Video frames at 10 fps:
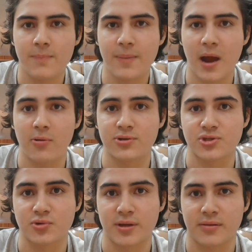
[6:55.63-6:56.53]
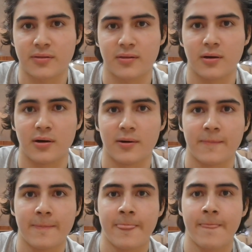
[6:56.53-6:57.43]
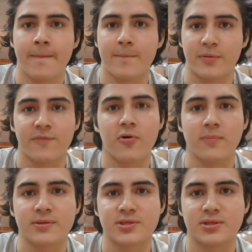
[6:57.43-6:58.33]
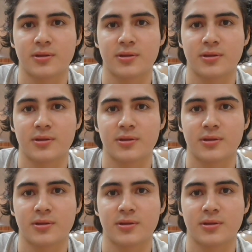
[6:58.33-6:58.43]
power and strength performance.